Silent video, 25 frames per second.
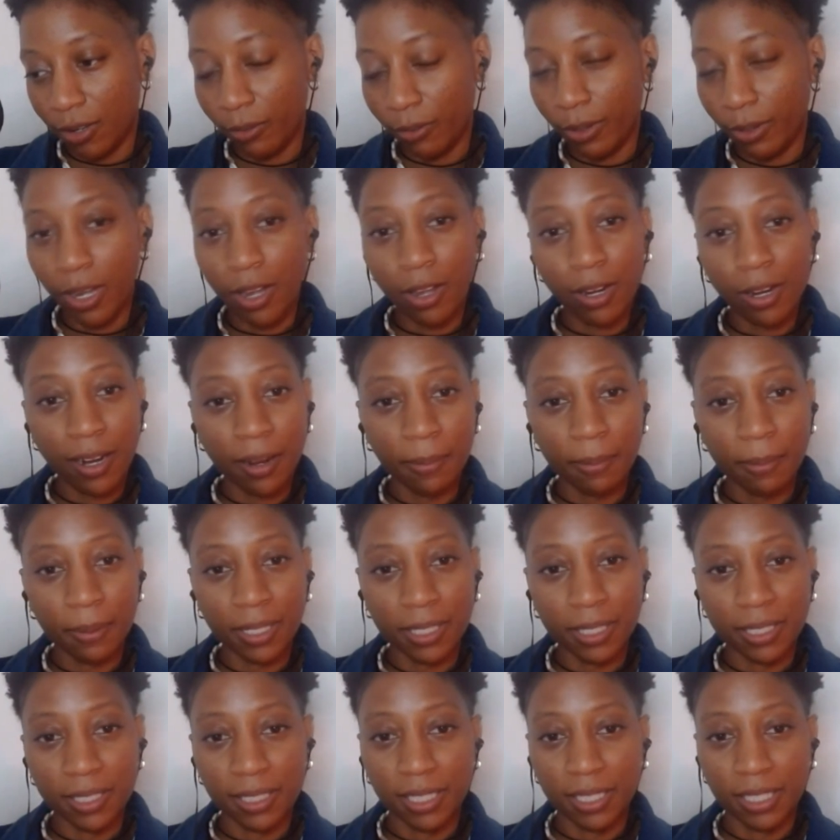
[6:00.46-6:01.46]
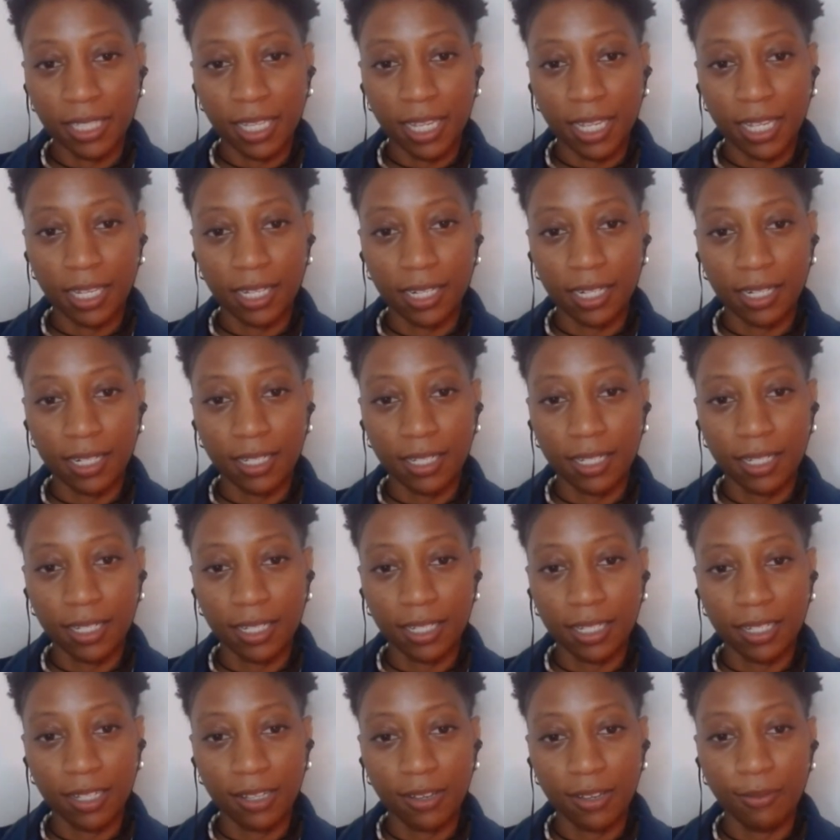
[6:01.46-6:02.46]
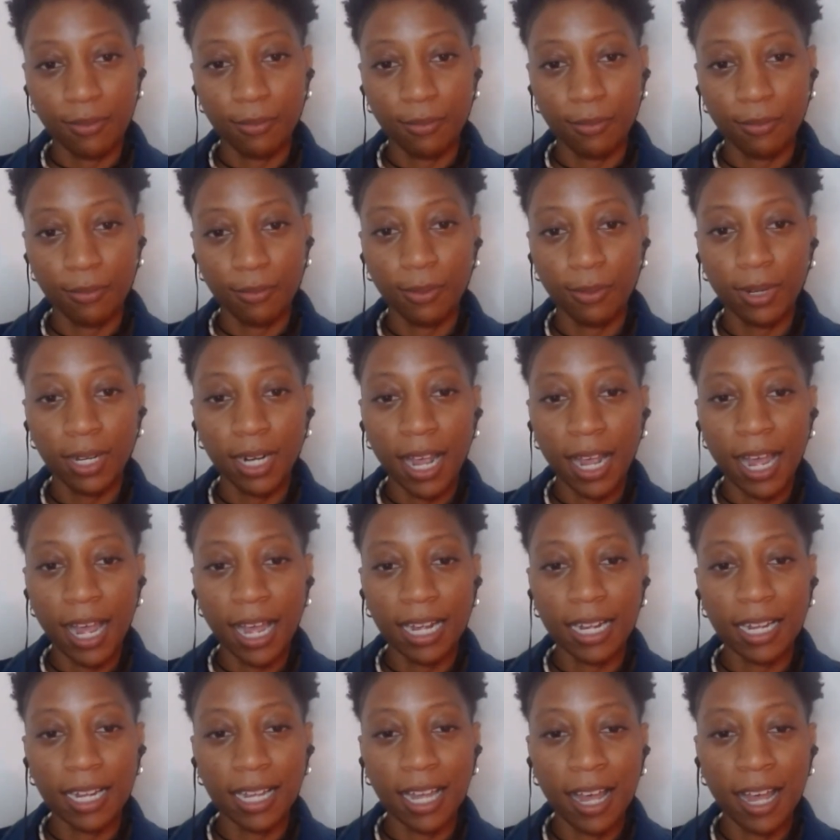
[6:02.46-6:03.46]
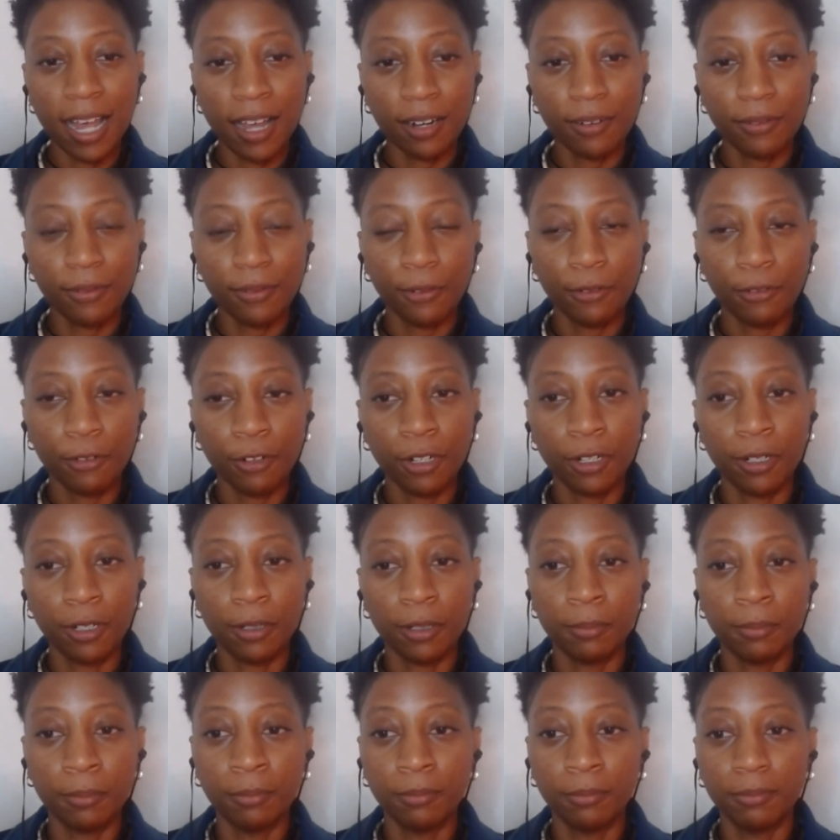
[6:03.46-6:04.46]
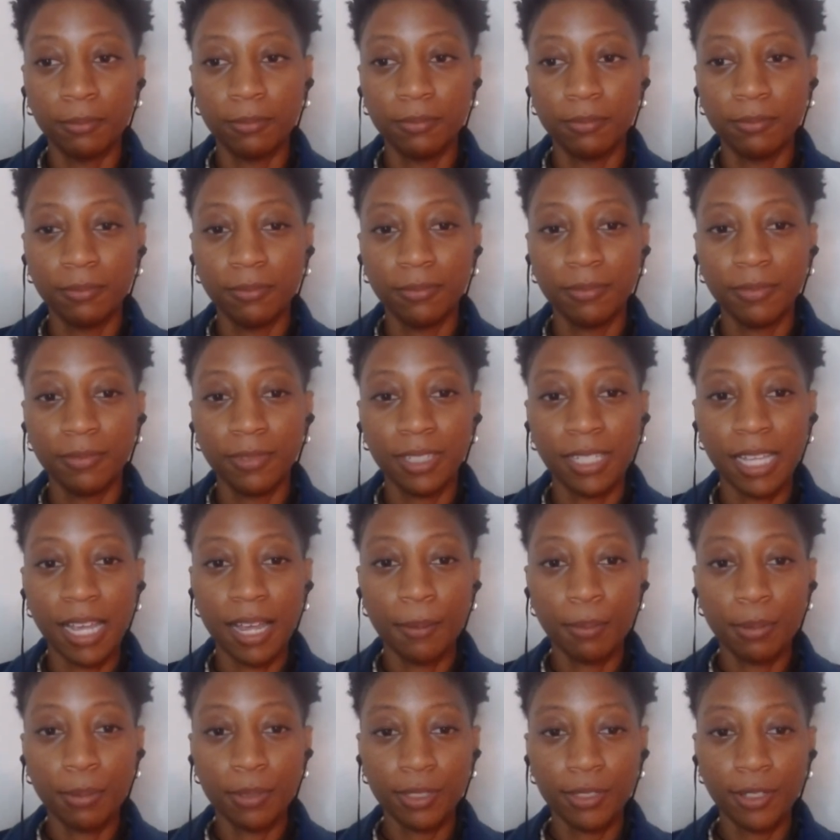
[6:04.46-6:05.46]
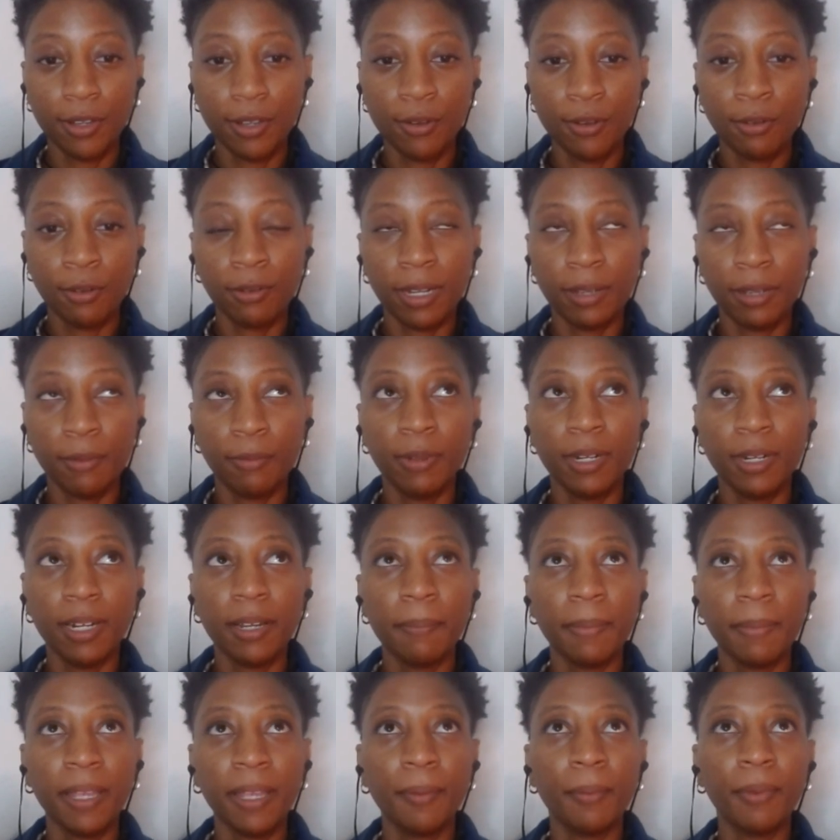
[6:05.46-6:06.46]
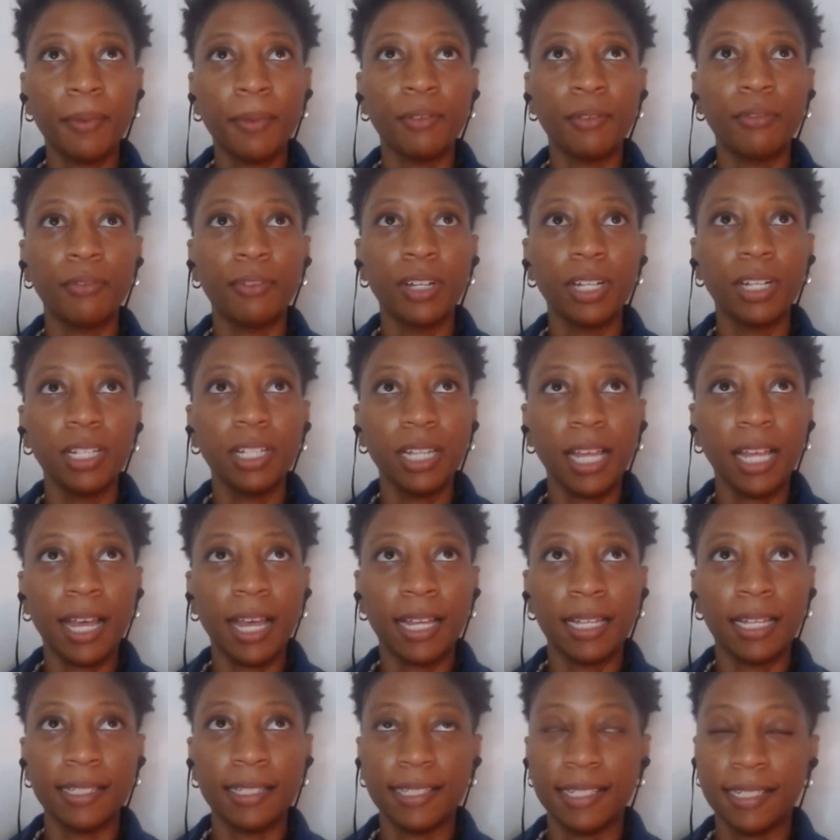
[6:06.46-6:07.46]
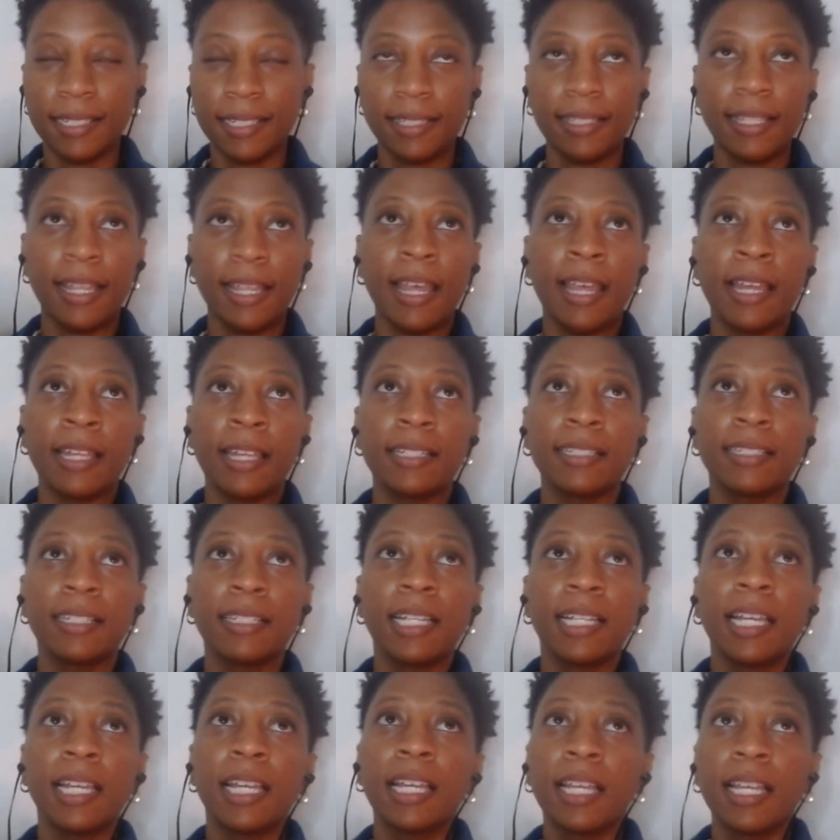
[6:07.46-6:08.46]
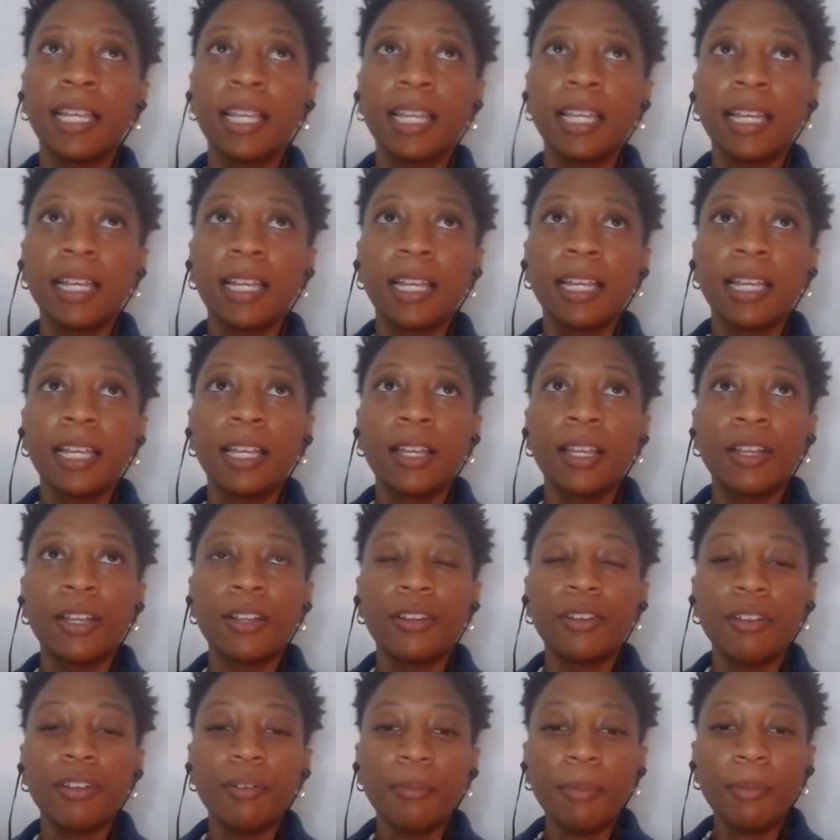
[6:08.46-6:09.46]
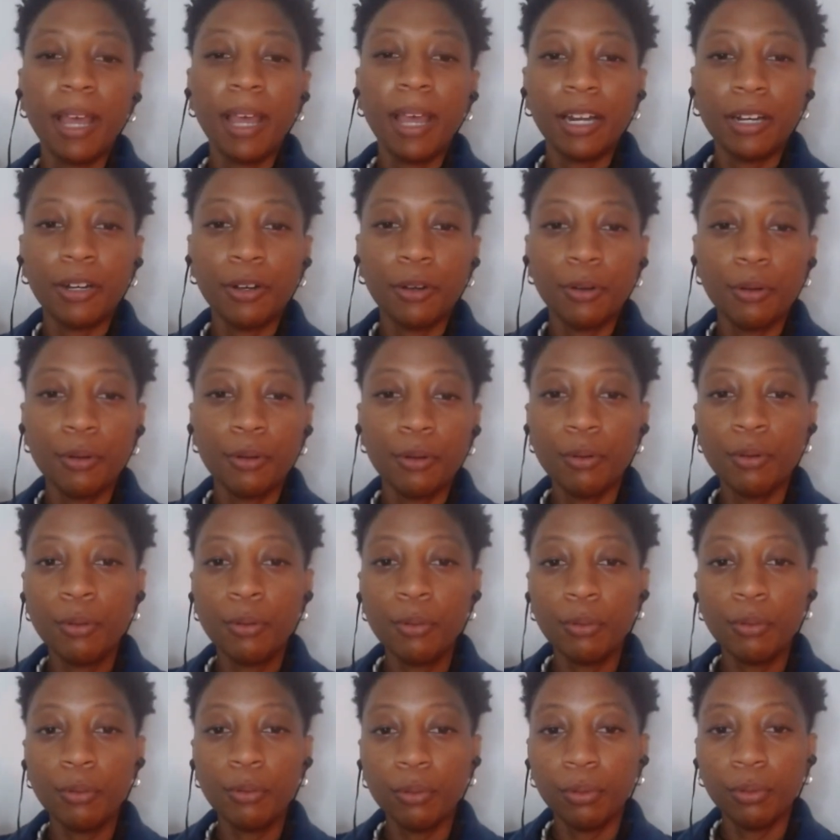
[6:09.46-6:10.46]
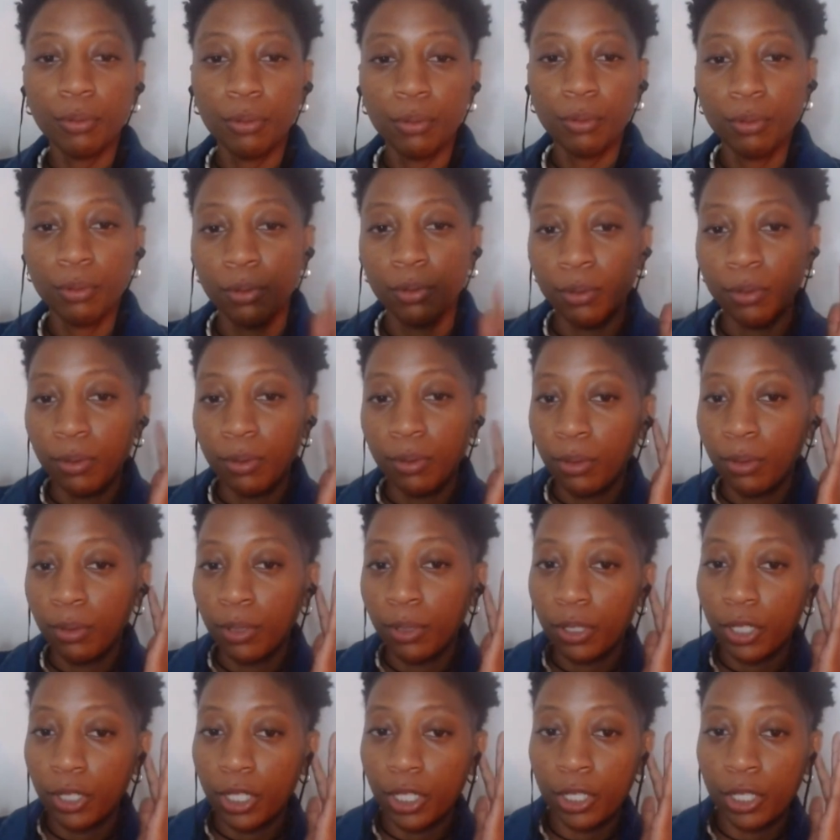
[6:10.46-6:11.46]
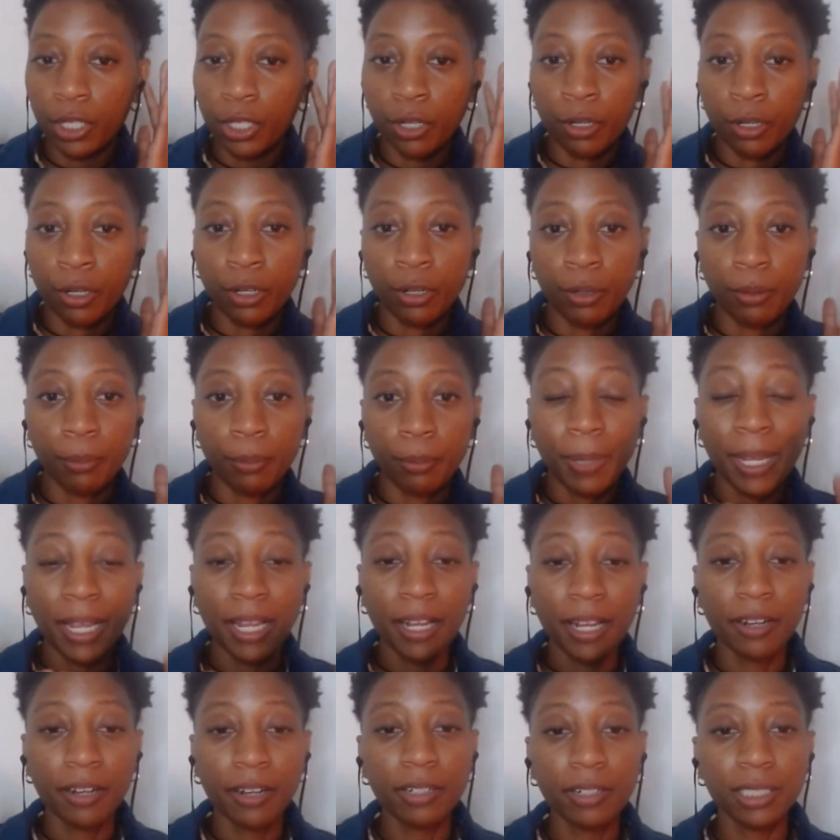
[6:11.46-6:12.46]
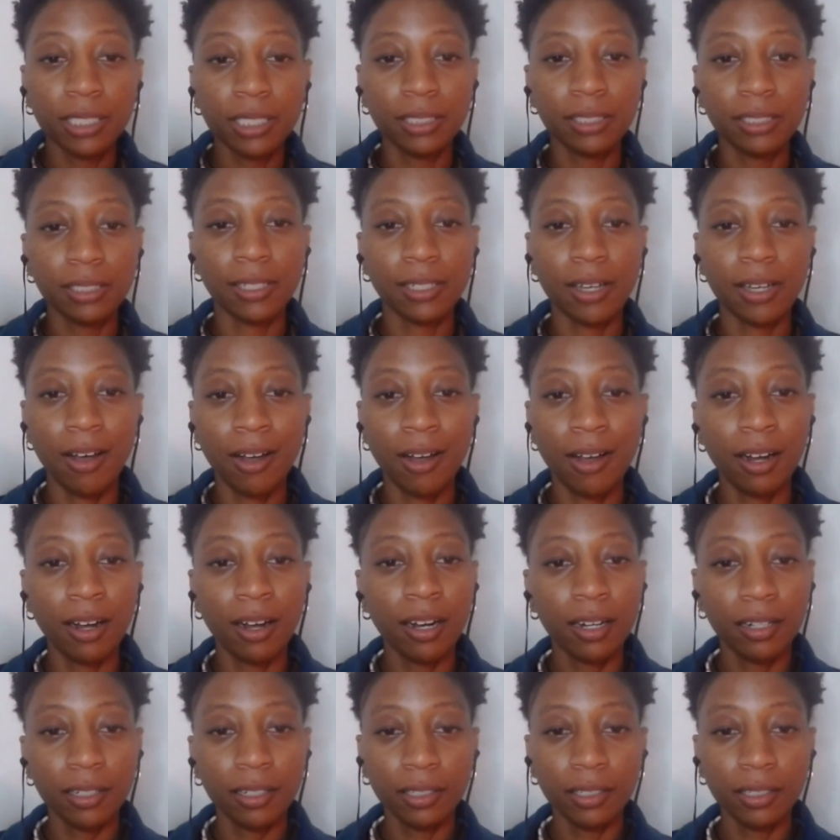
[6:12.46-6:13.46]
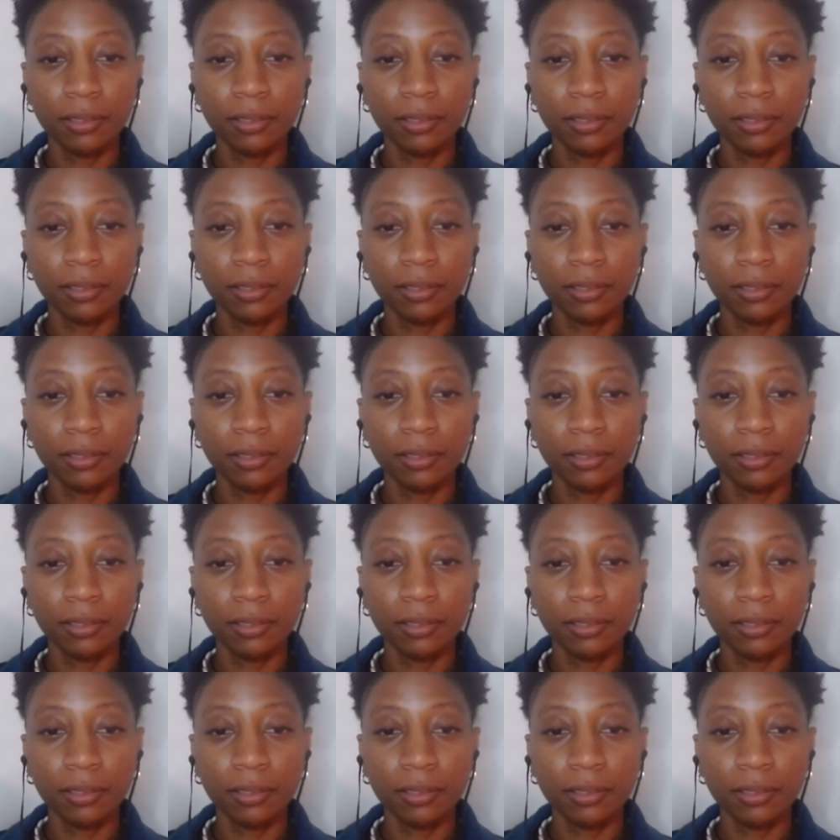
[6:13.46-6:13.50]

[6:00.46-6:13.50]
that being said, what I got from the episode and what it made me realize is that no matter who your parents are,